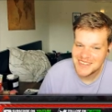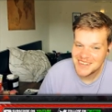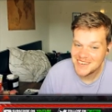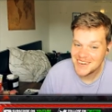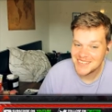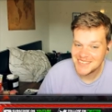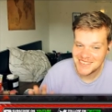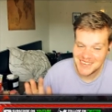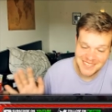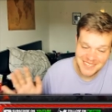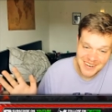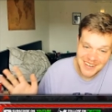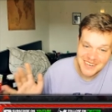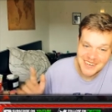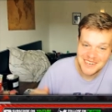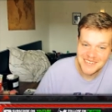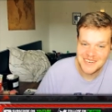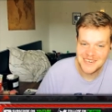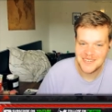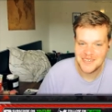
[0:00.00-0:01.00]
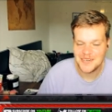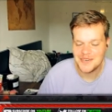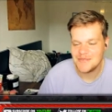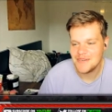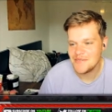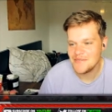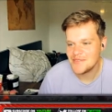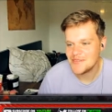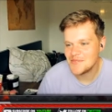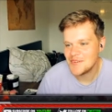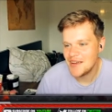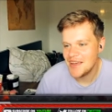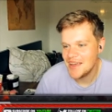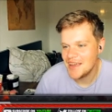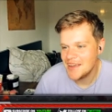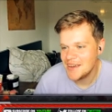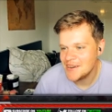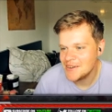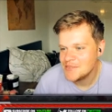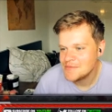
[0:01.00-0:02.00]
who hasn't uploaded for 4 months. But
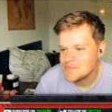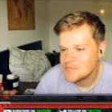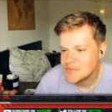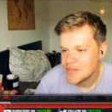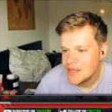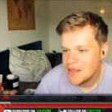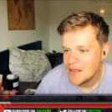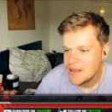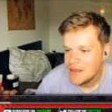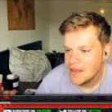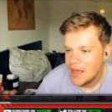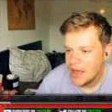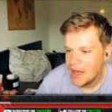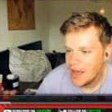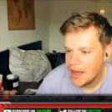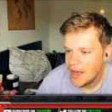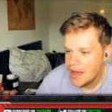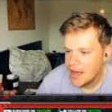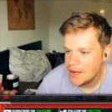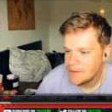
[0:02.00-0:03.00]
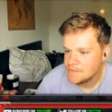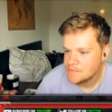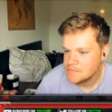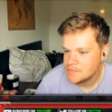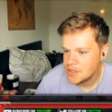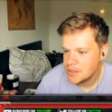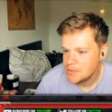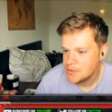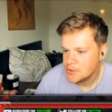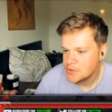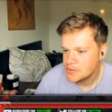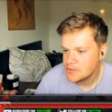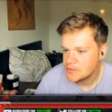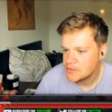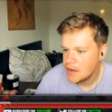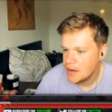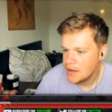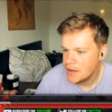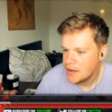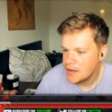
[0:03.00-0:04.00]
hey ho. People
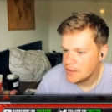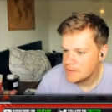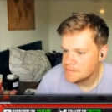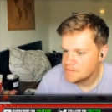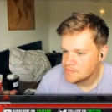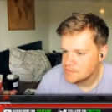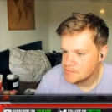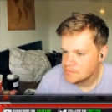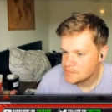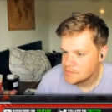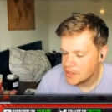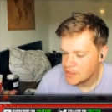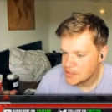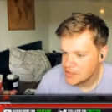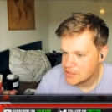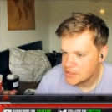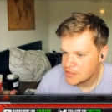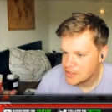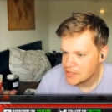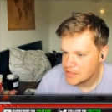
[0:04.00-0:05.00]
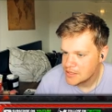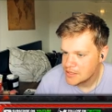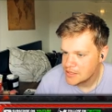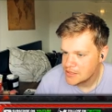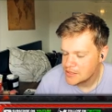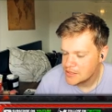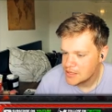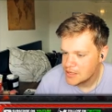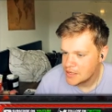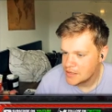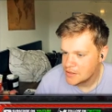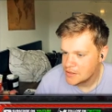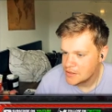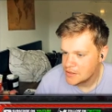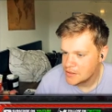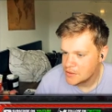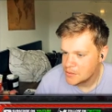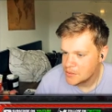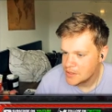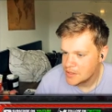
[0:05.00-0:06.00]
best thinking they're
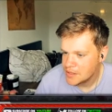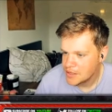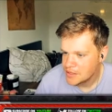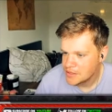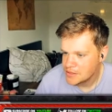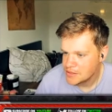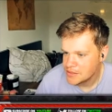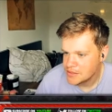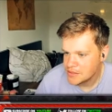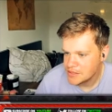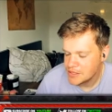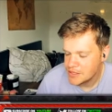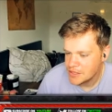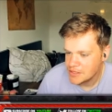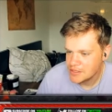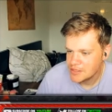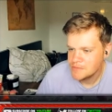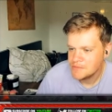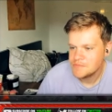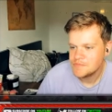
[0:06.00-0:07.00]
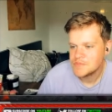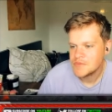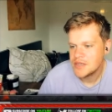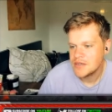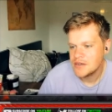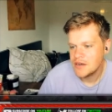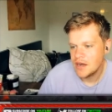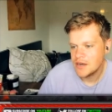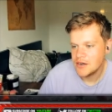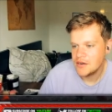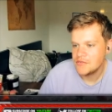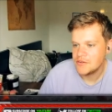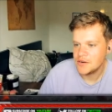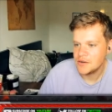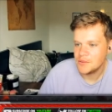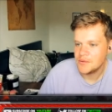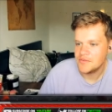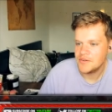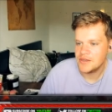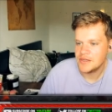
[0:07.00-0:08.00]
going to win against us easy. I don't think
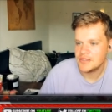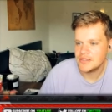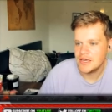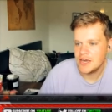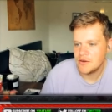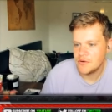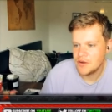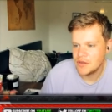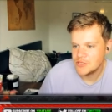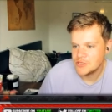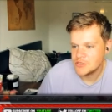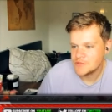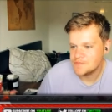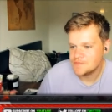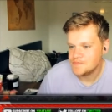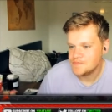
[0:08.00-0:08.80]
they'll be thinking that, Rich.